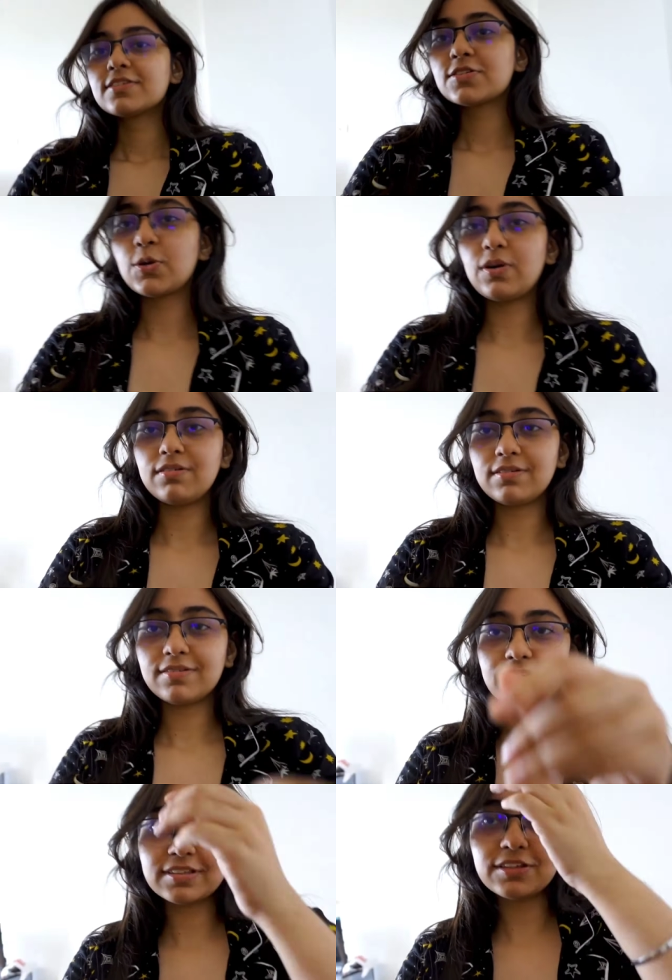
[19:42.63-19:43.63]
So
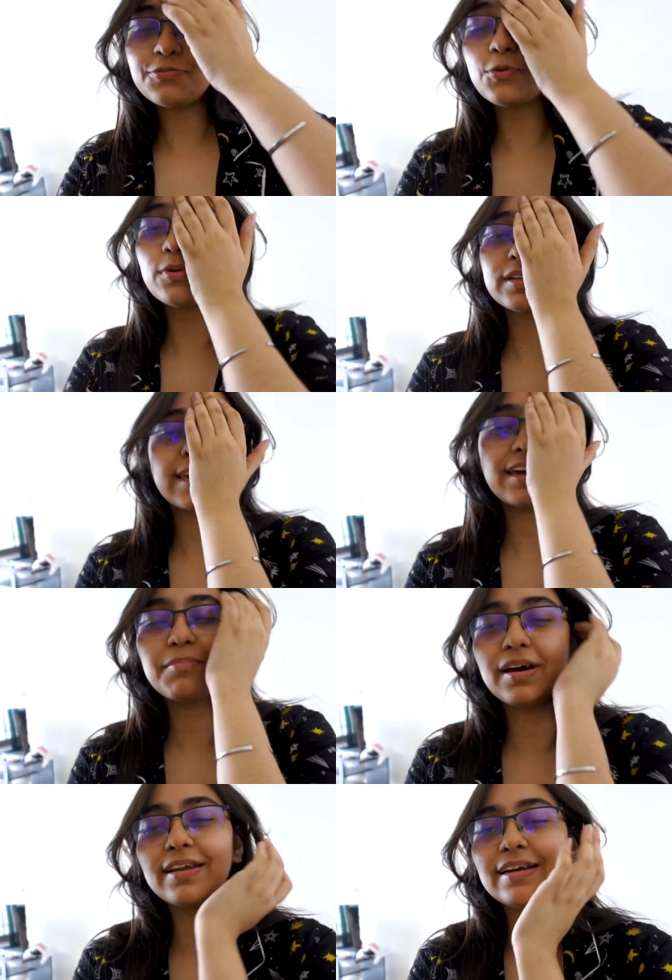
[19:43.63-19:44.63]
the food came
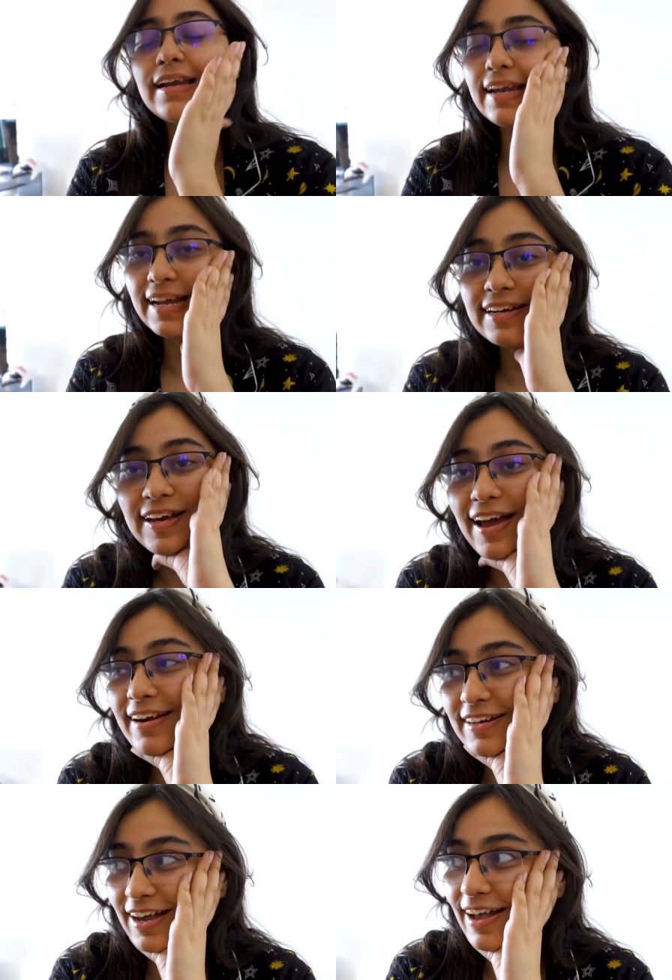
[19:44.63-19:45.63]
a little late,
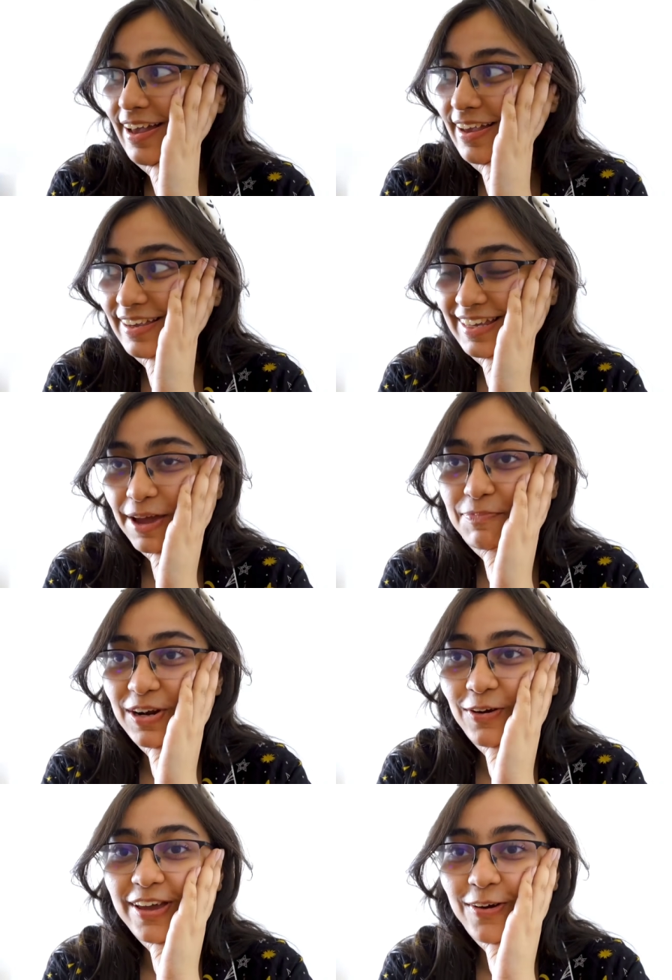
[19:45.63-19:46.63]
and I kept
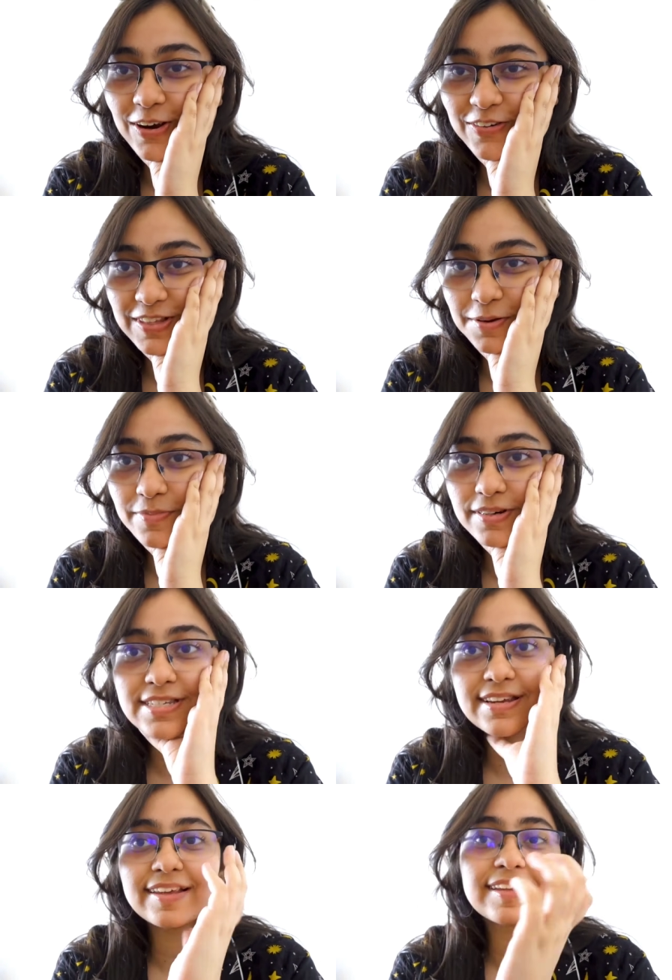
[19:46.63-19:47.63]
annoying all of them
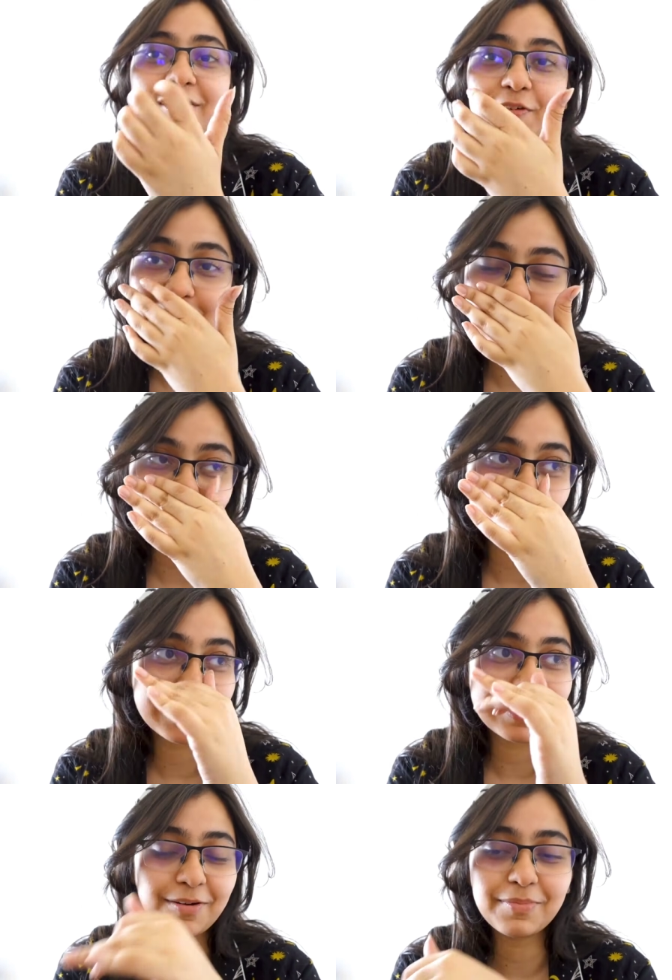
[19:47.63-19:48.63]
saying that when's the
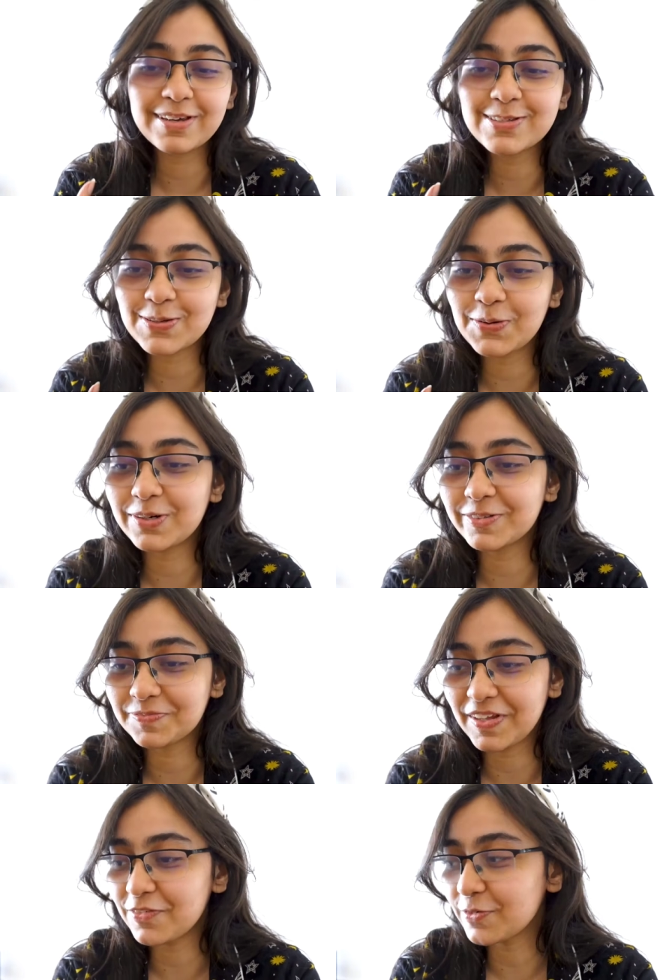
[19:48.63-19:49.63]
food's coming, so
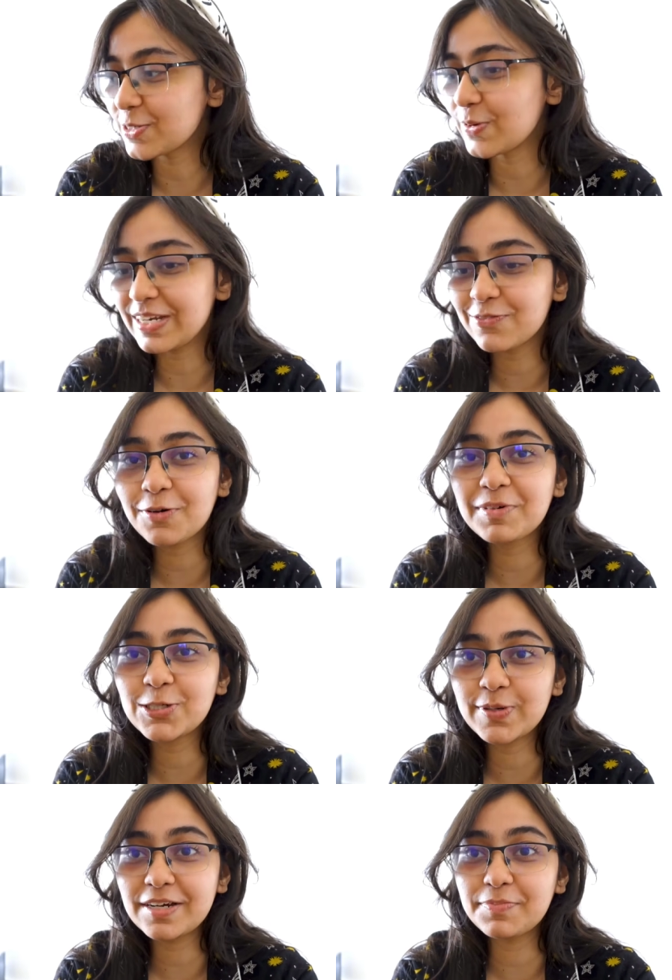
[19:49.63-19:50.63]
everyone's waiting for me
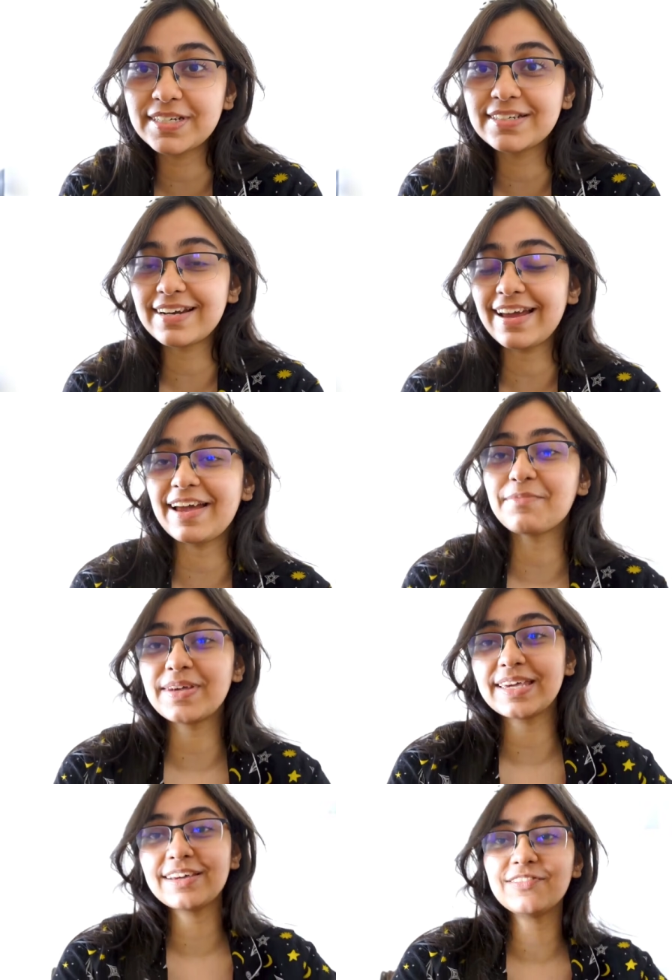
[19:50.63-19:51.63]
to eat, but here I am
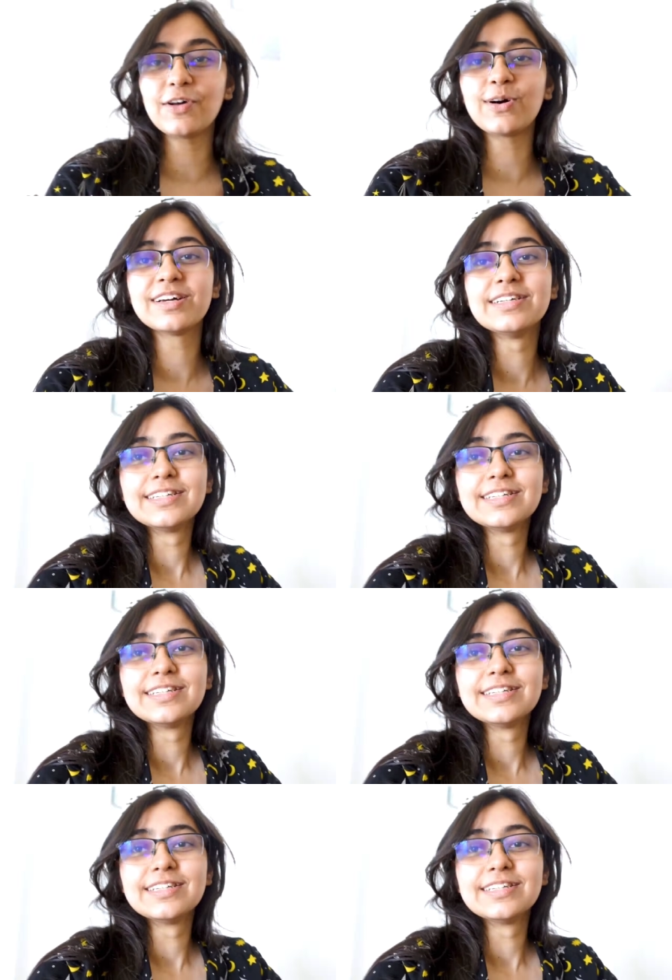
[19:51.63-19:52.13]
making a vlog.